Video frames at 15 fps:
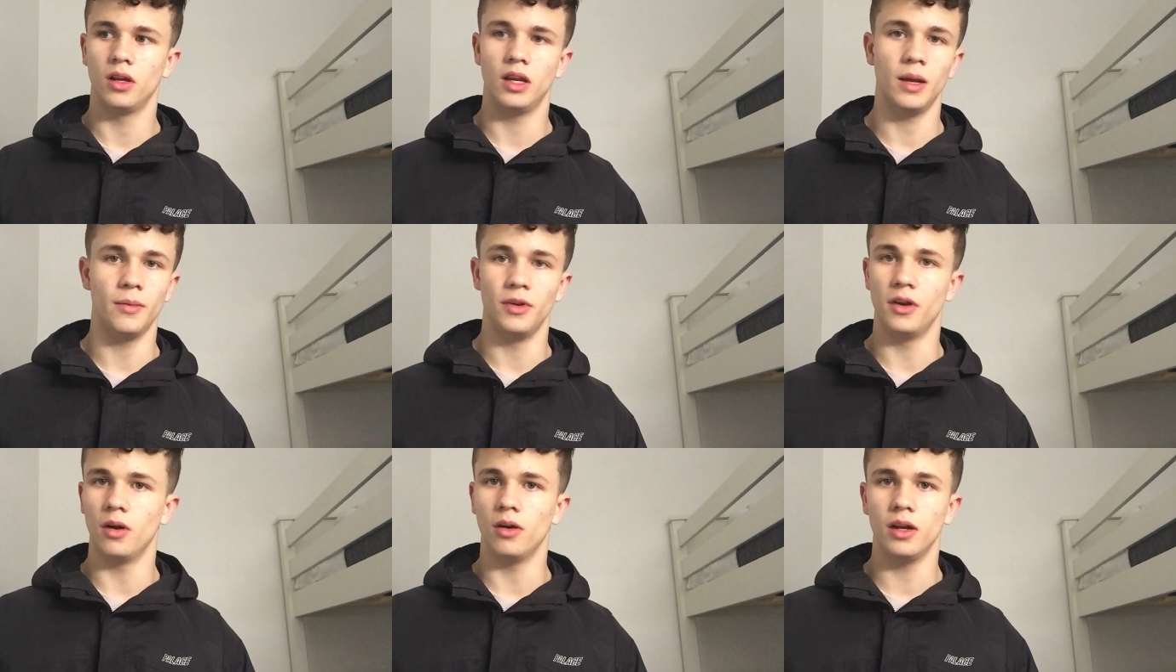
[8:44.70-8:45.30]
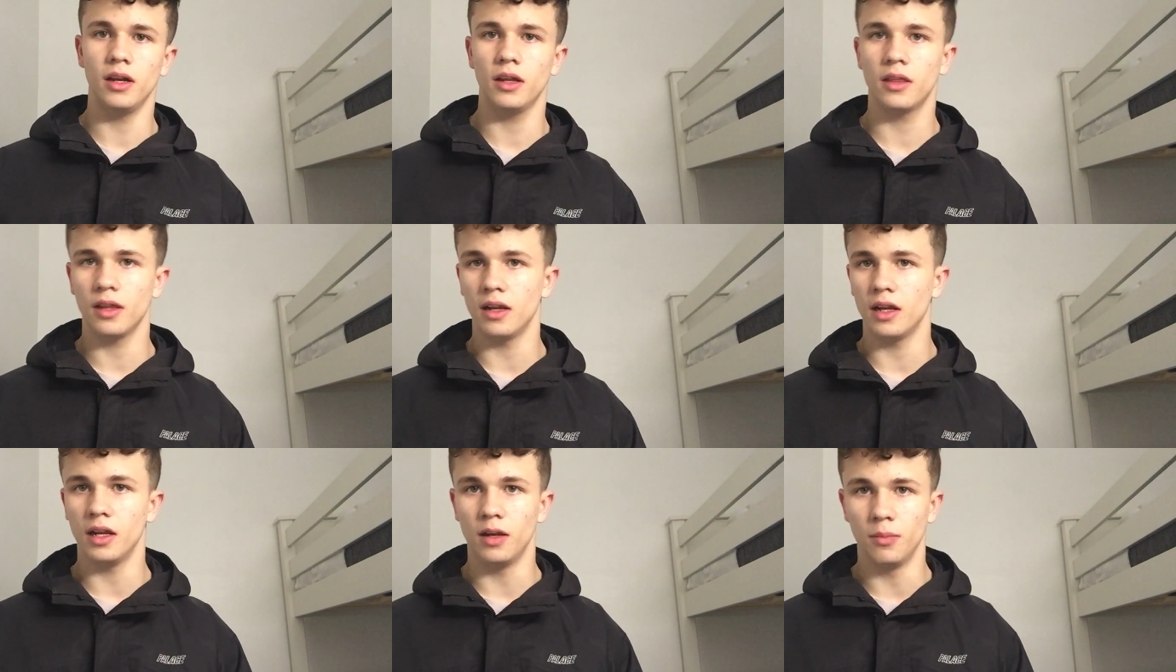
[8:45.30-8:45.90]
Let me know
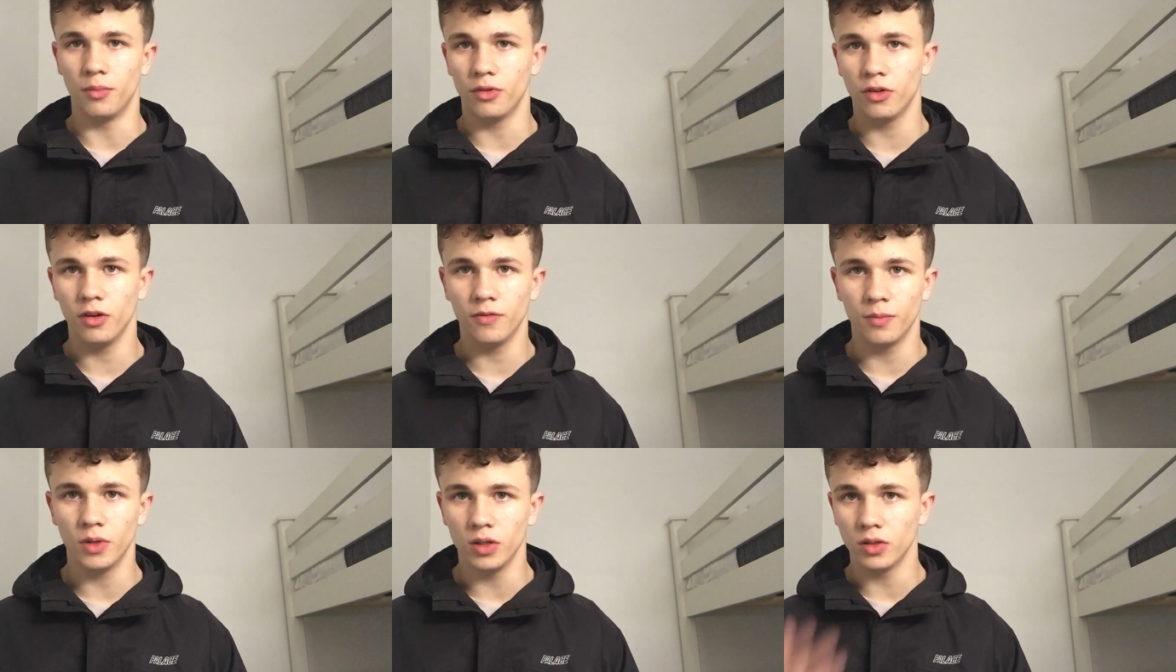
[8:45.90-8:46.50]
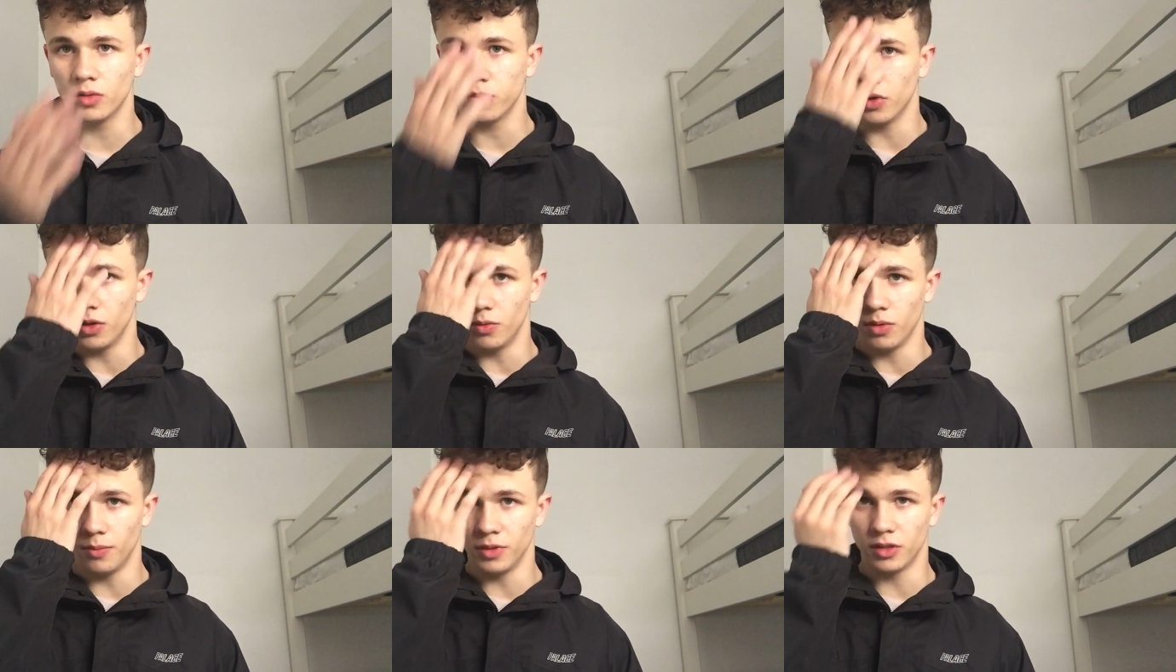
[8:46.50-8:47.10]
anything, any improvements, what
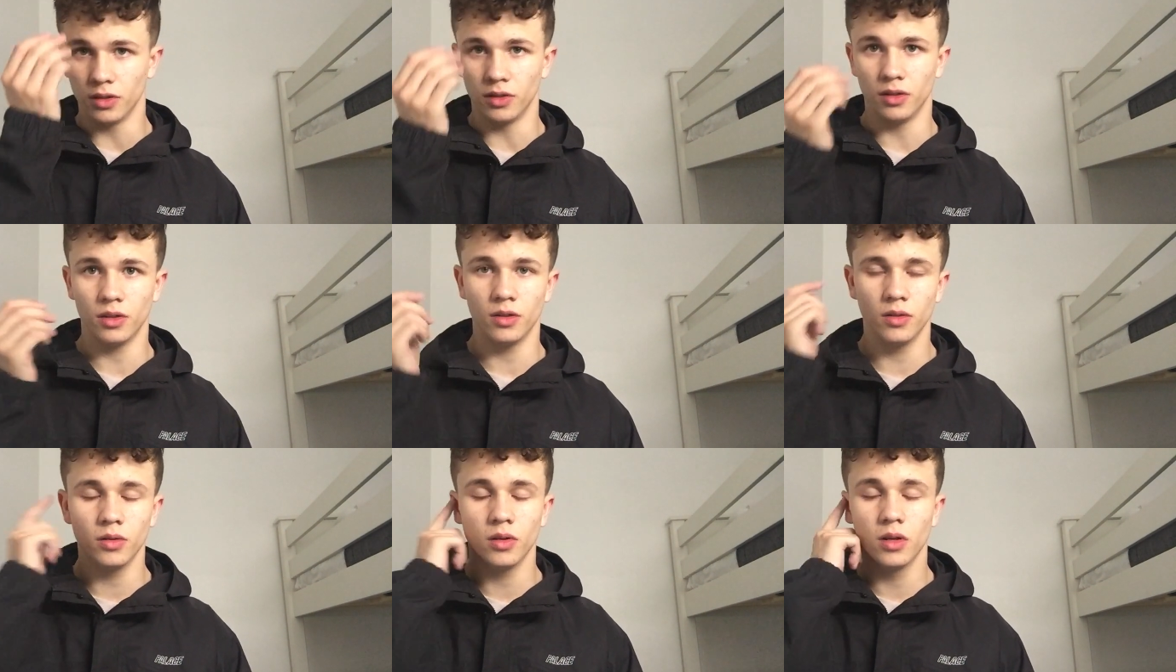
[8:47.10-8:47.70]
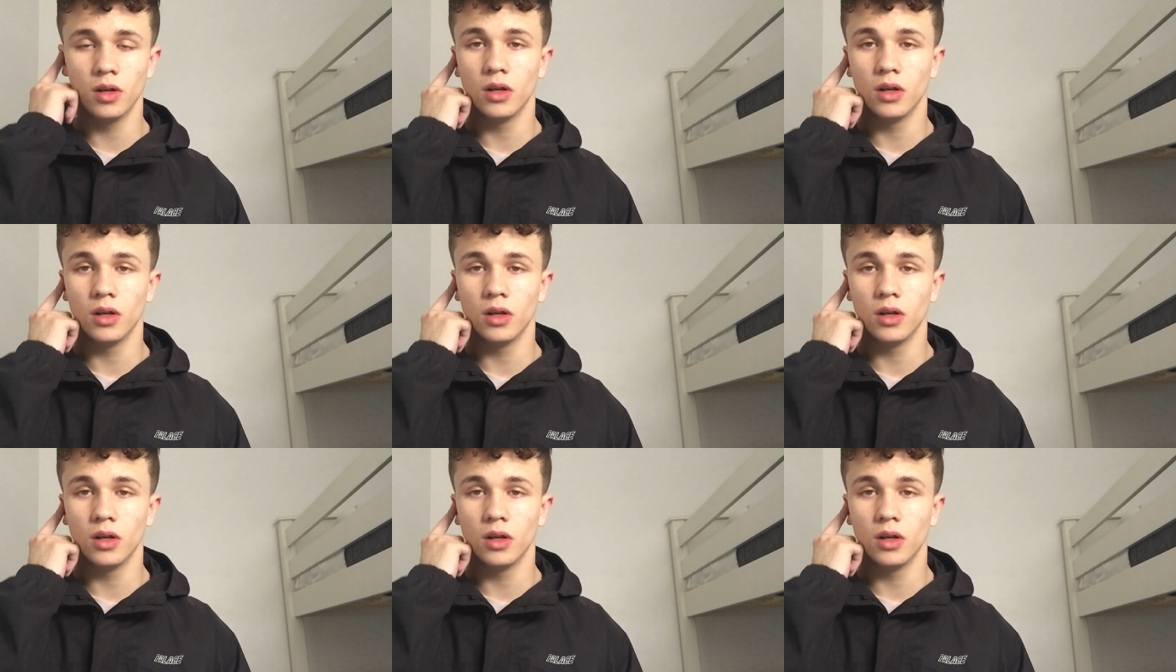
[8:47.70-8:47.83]
you want me to do.